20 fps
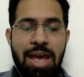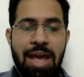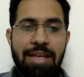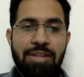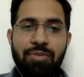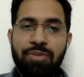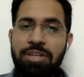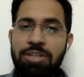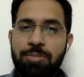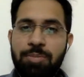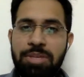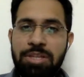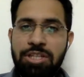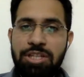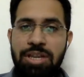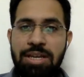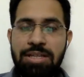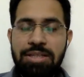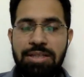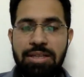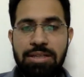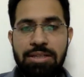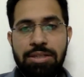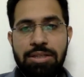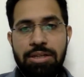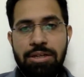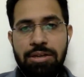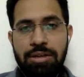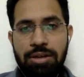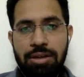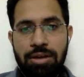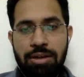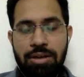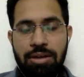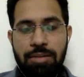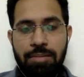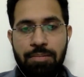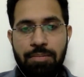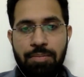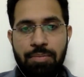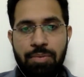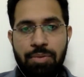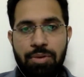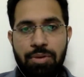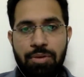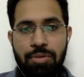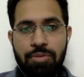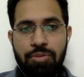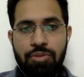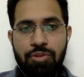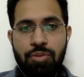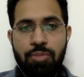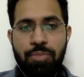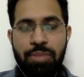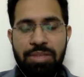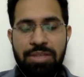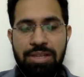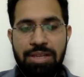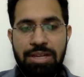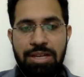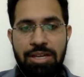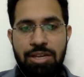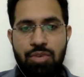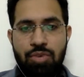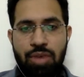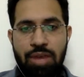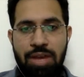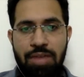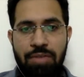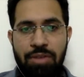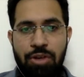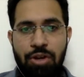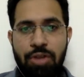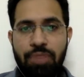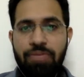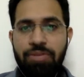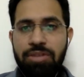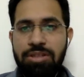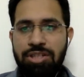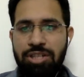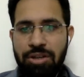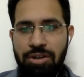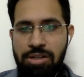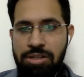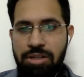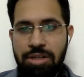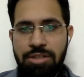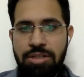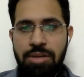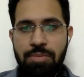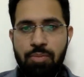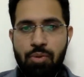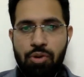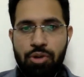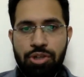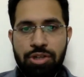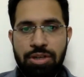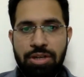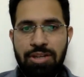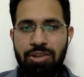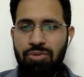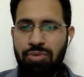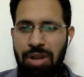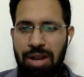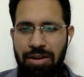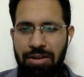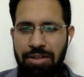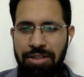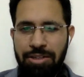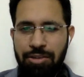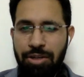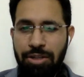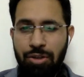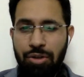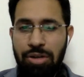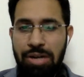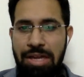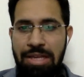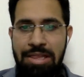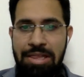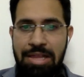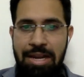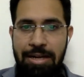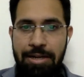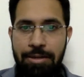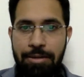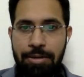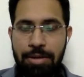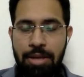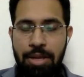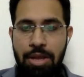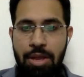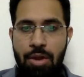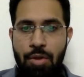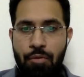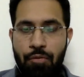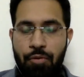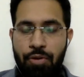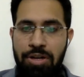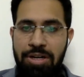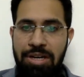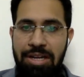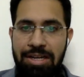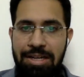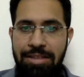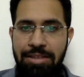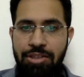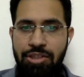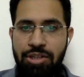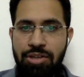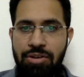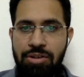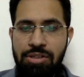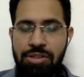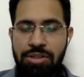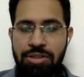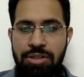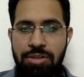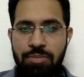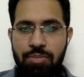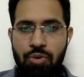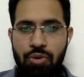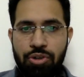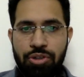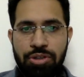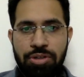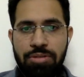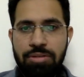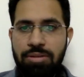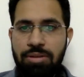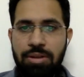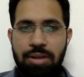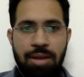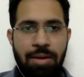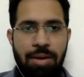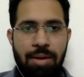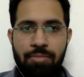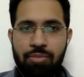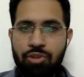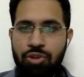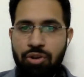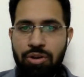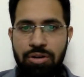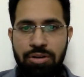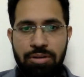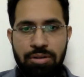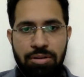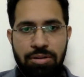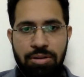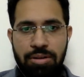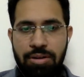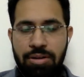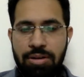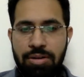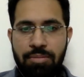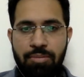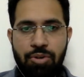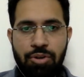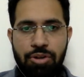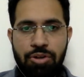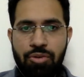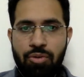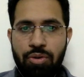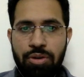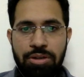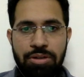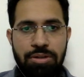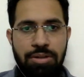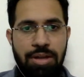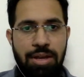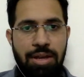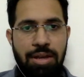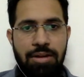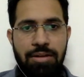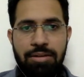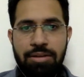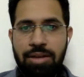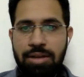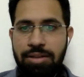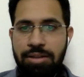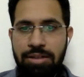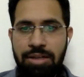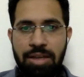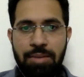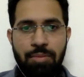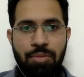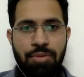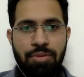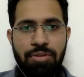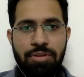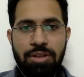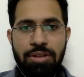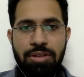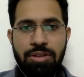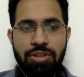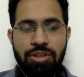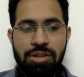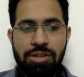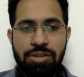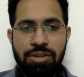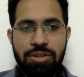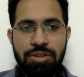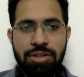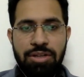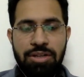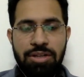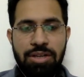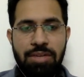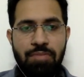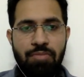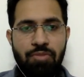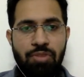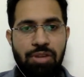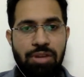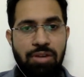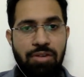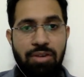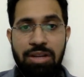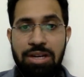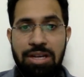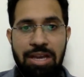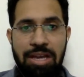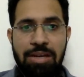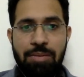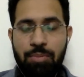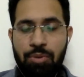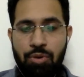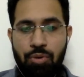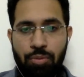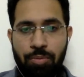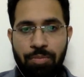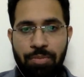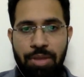As far as PGI is concerned, so basically you have a lot of this general surgery portion and you need to nail that. For nailing the general surgery portion, I'm sure the Dr. Rohan and the other team in the general surgery team will really help you.